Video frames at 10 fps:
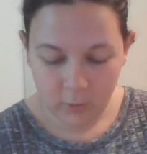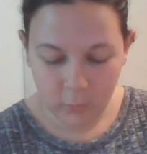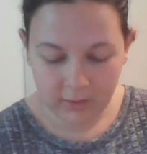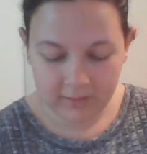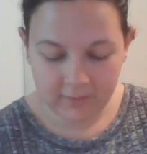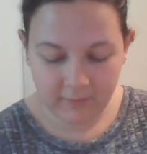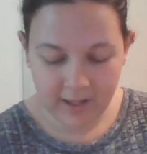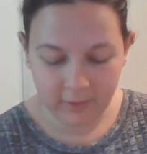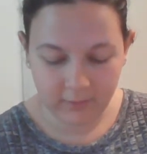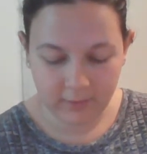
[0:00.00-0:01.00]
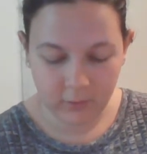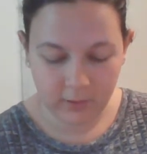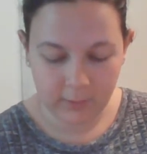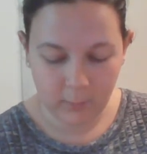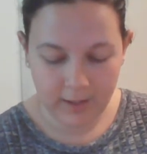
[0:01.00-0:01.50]
work the fire a little
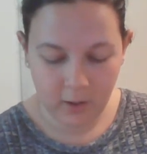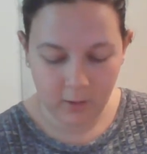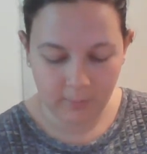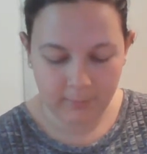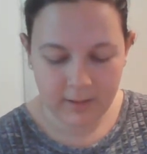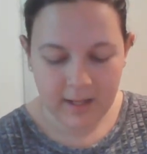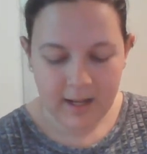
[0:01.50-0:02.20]
on the way home.